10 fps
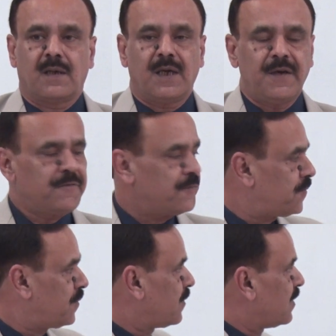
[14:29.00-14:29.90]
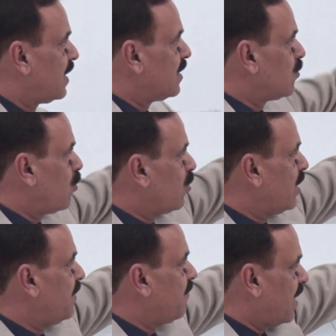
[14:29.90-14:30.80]
If there is
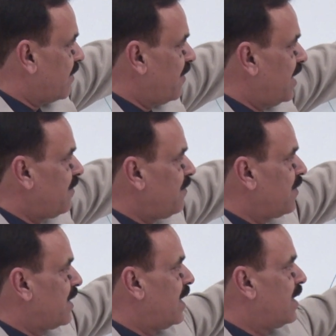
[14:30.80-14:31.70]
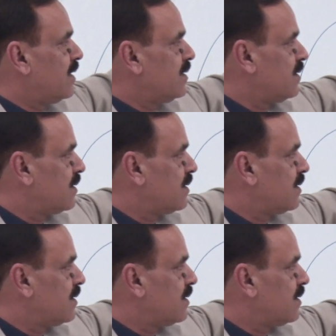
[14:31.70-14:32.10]
only one wave, it is